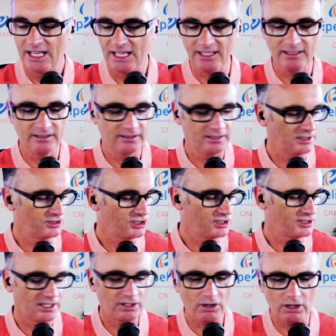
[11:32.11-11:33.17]
and
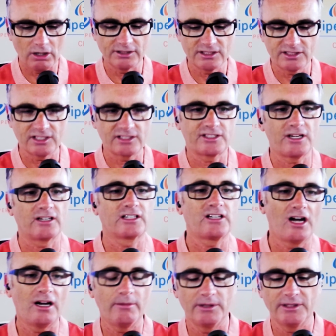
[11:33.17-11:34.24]
she said, oh, there's this
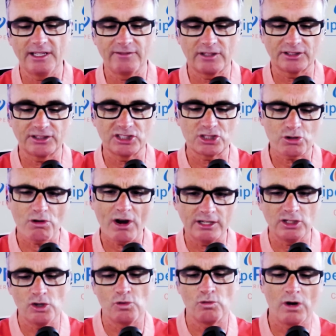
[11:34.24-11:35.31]
.com and they've got this
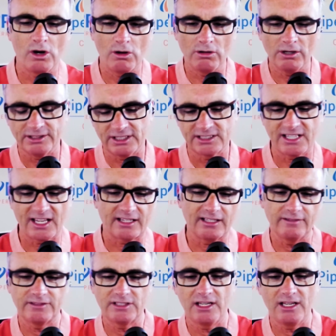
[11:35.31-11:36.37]
great new role on the
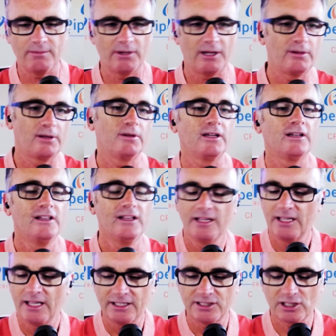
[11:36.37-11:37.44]
executive team, blah, blah, blah.
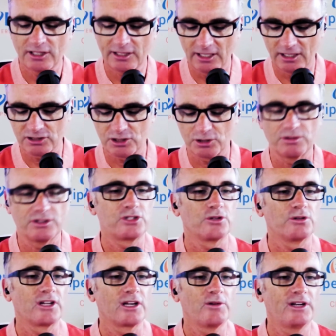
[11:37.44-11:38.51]
And to cut a long story
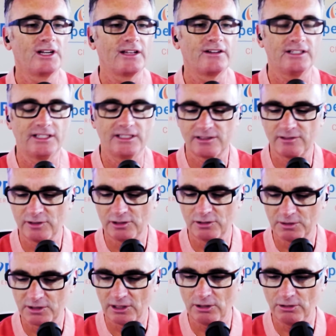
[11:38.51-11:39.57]
short, I went out and
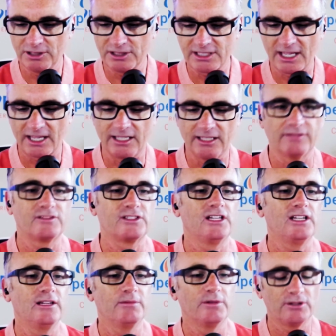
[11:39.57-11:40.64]
interviewed with the whole executive
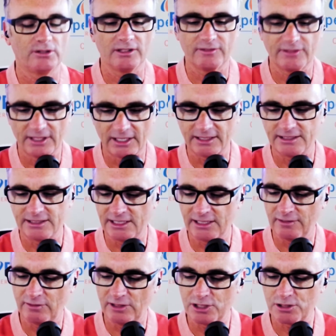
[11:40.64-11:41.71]
team and all of that
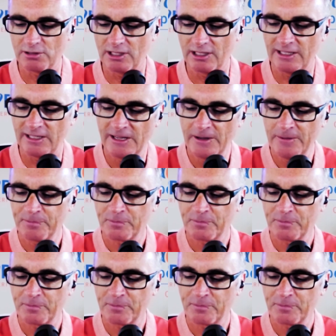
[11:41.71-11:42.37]
individually.